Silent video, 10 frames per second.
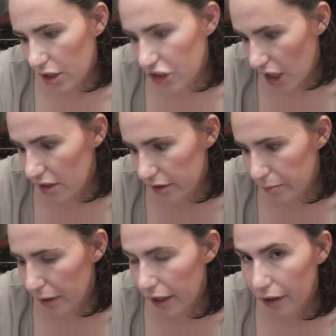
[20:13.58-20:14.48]
jet
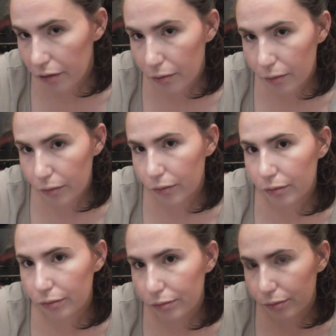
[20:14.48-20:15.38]
spray,
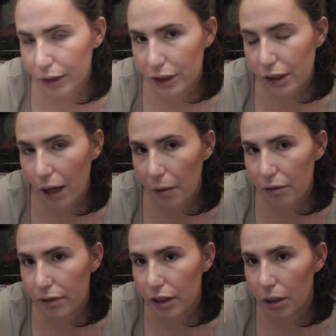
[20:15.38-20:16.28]
which is how I
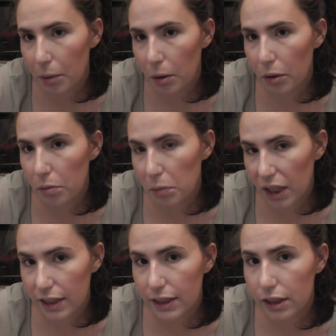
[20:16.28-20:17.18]
feel about the
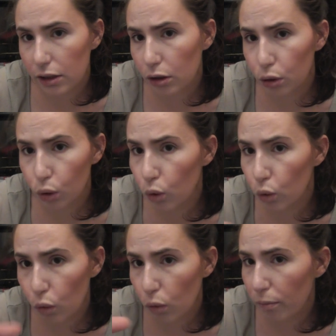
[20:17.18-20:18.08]
Pixie Glow
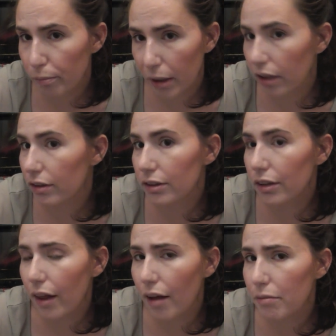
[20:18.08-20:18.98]
mist
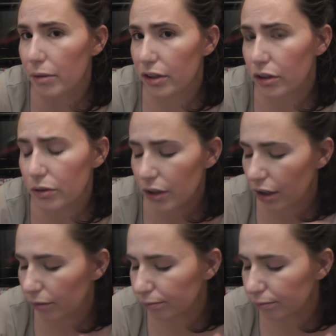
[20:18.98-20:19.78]
that I've been using.